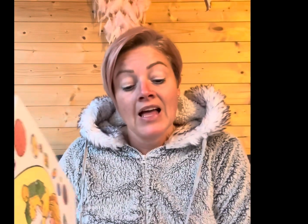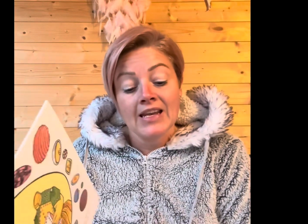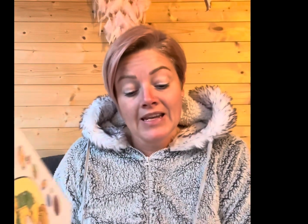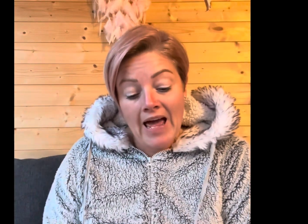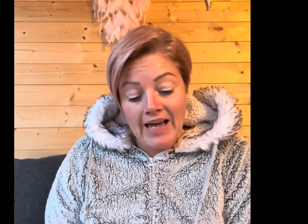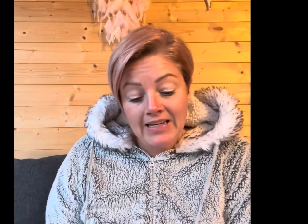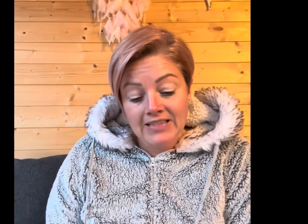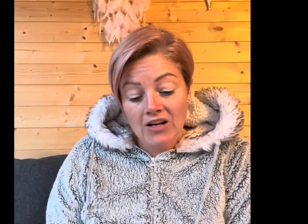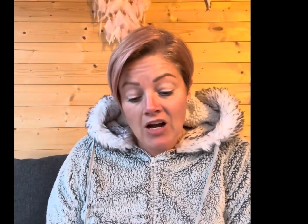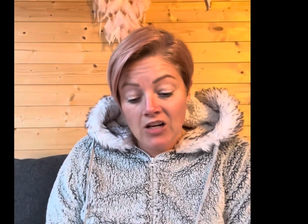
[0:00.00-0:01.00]

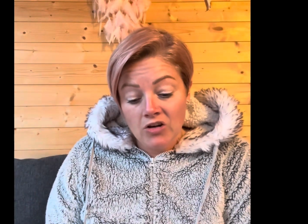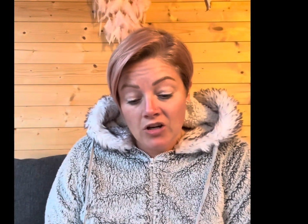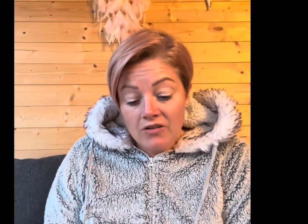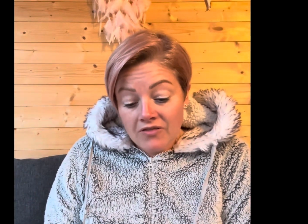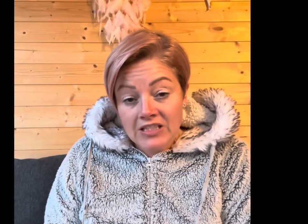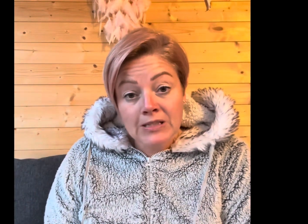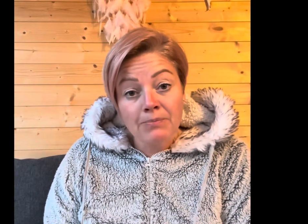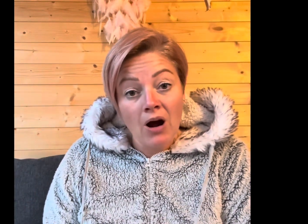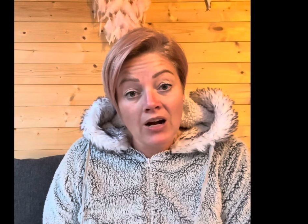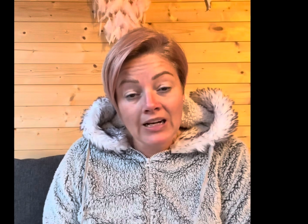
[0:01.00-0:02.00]
Next, I look for
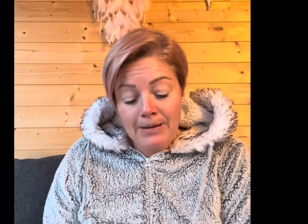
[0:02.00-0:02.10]
sparkly